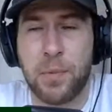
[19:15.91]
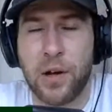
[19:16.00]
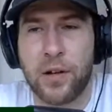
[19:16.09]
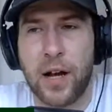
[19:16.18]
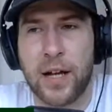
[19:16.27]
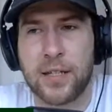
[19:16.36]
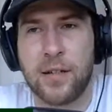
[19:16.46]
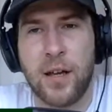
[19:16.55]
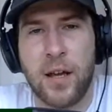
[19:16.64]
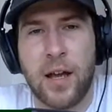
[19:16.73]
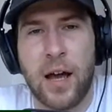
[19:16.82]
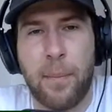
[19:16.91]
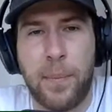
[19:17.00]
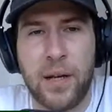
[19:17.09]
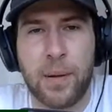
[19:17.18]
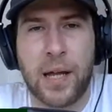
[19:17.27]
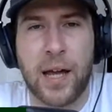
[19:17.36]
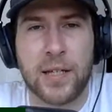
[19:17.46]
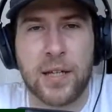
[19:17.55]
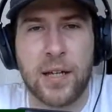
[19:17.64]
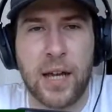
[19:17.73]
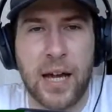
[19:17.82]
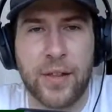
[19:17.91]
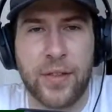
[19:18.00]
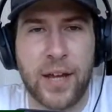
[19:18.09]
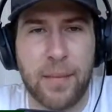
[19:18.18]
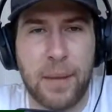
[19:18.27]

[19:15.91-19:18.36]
podcast, uh, Peter Bukowski out there.